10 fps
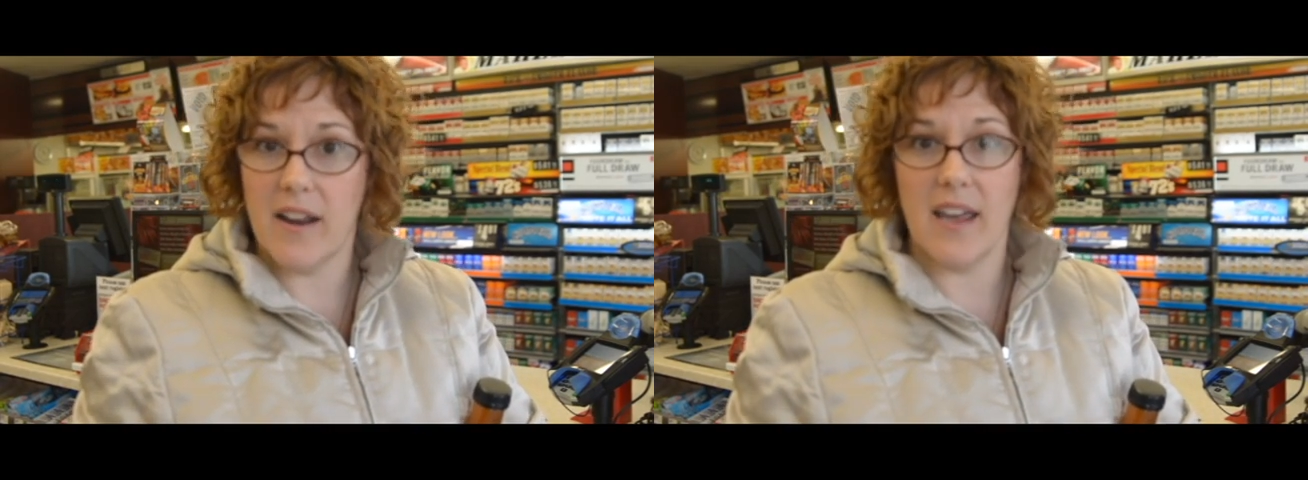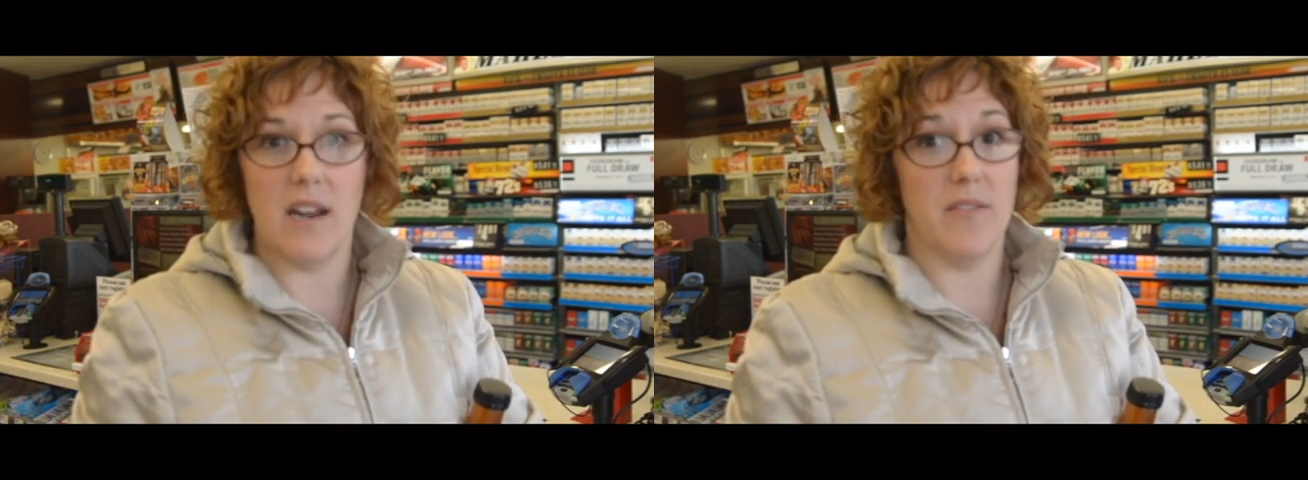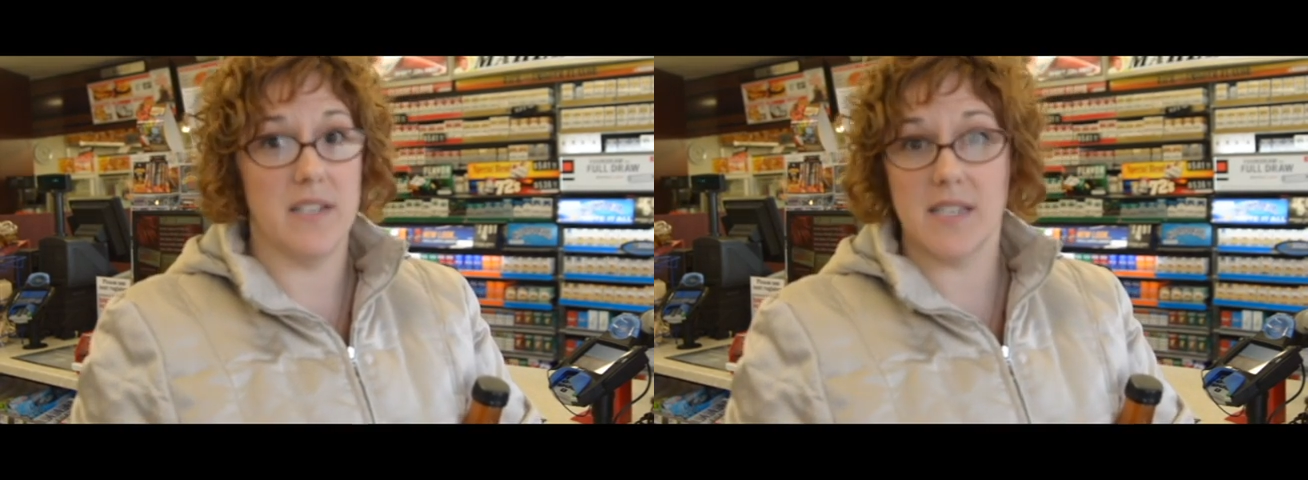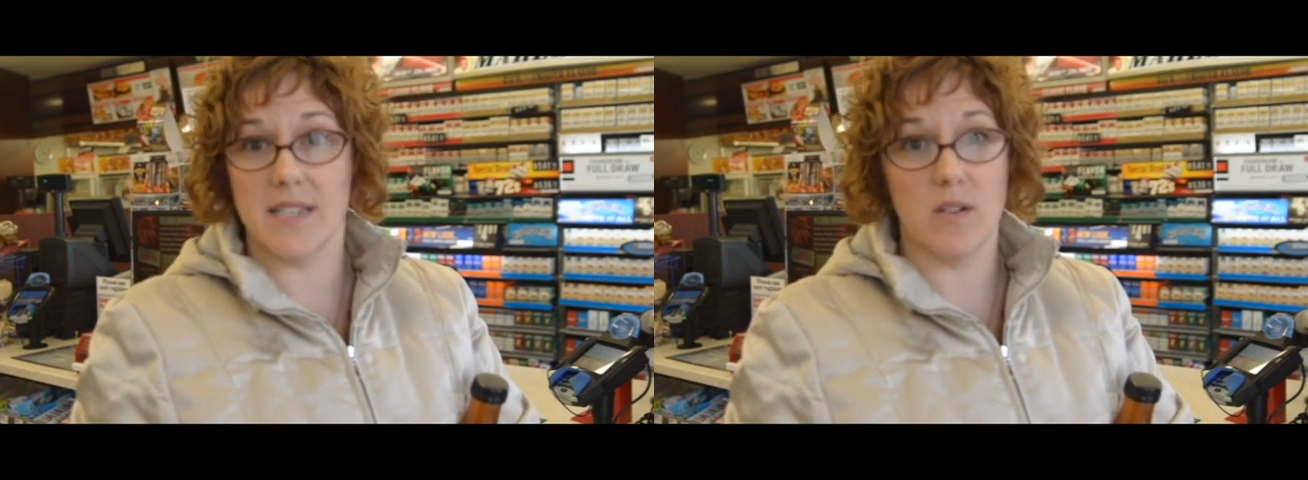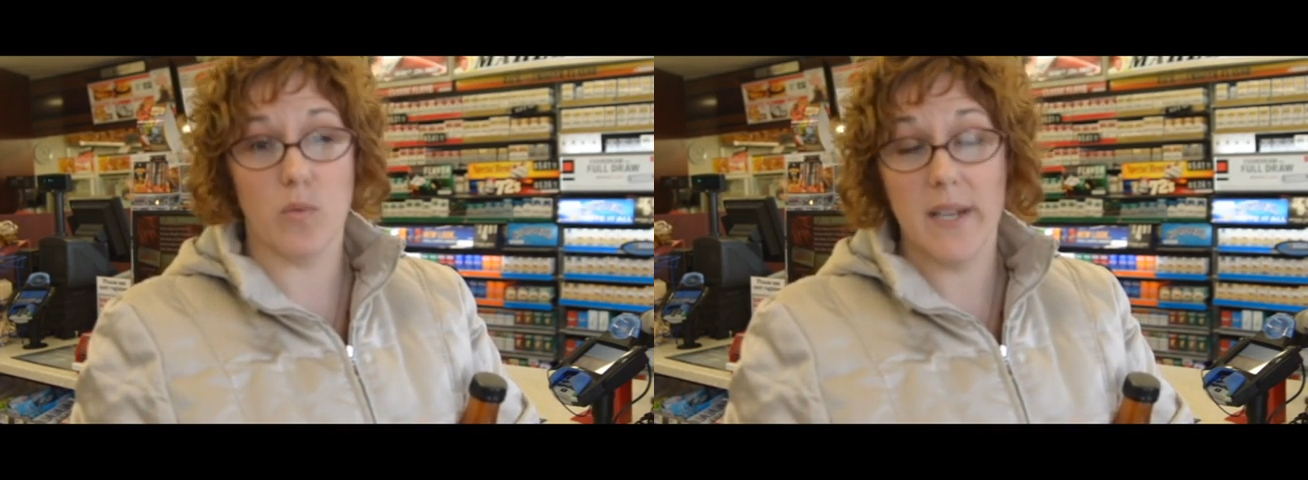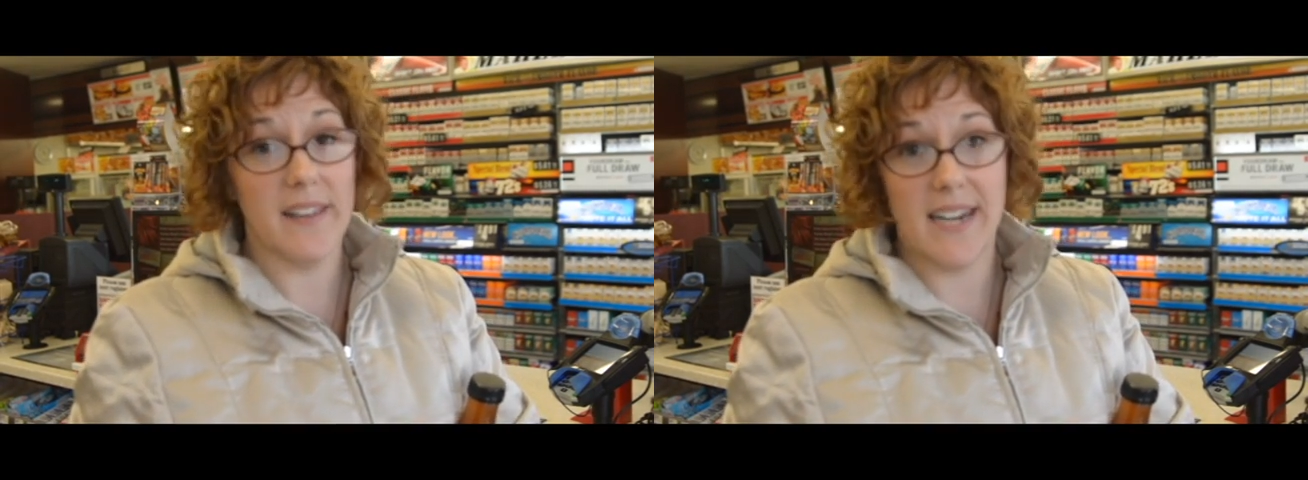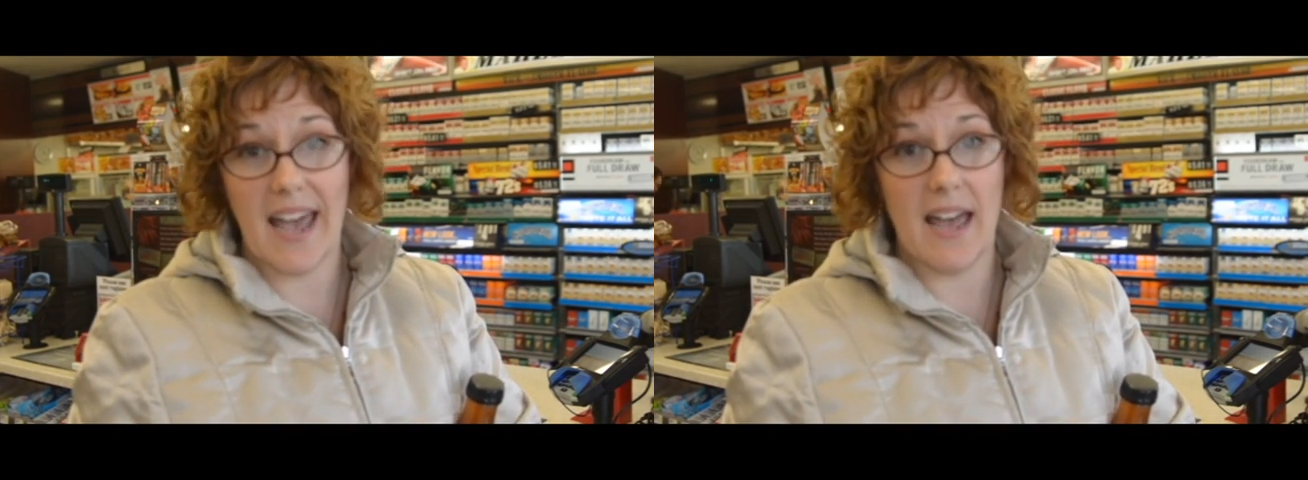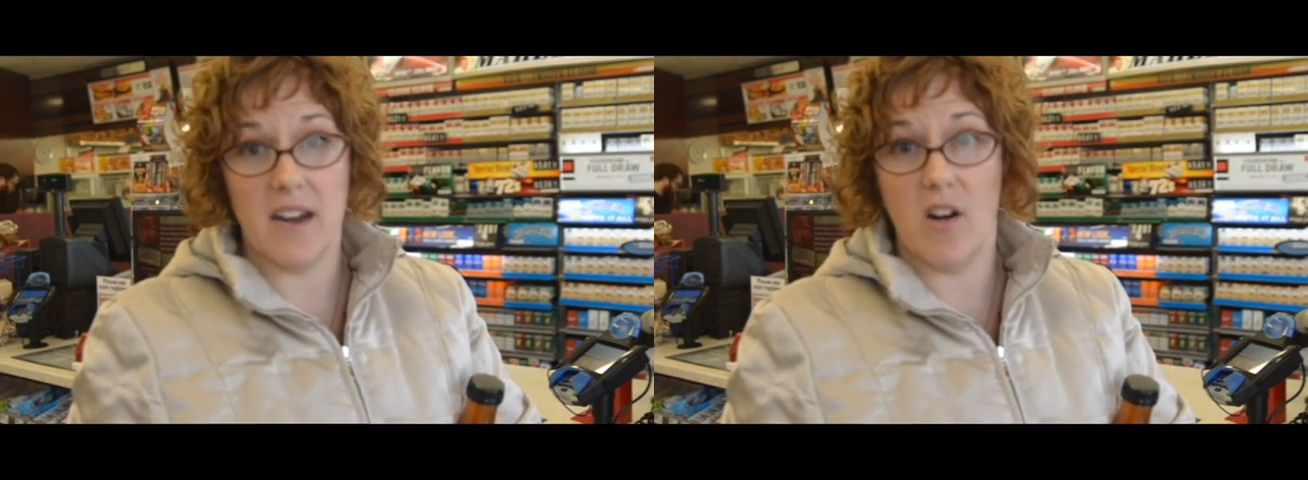And if it's really
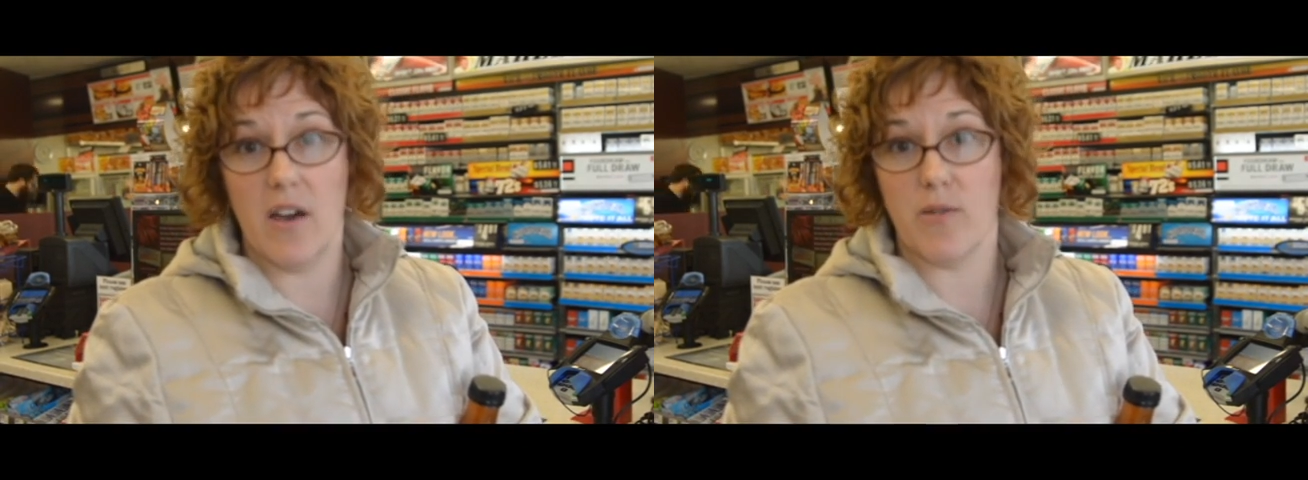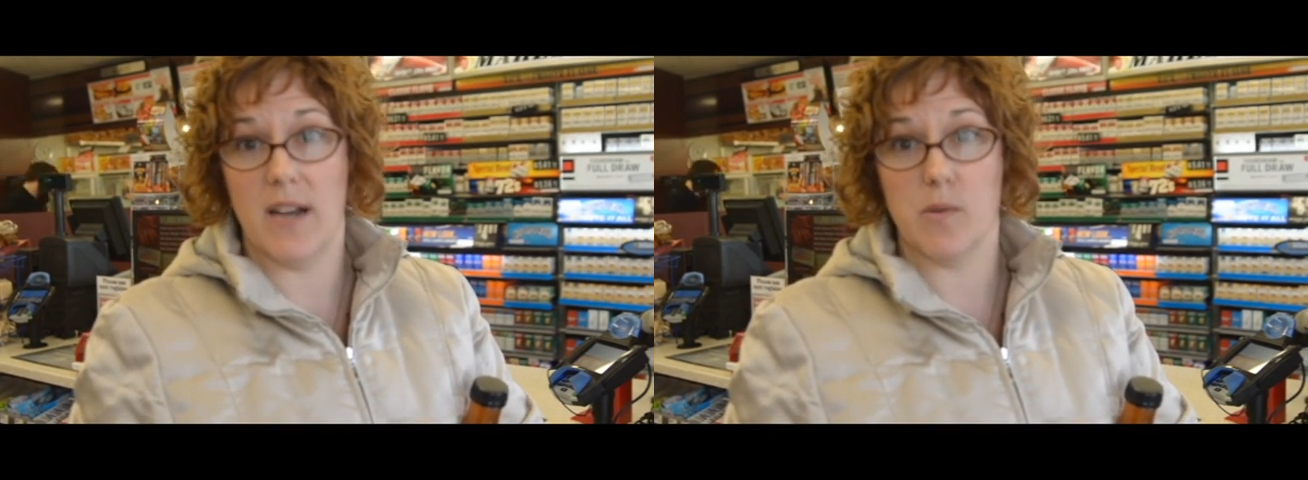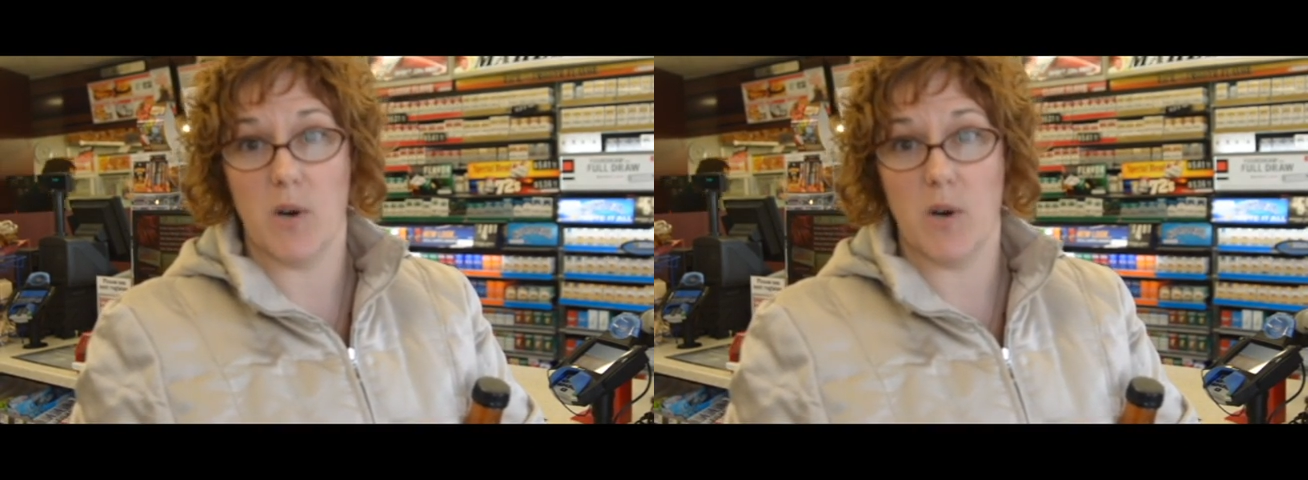not an authorized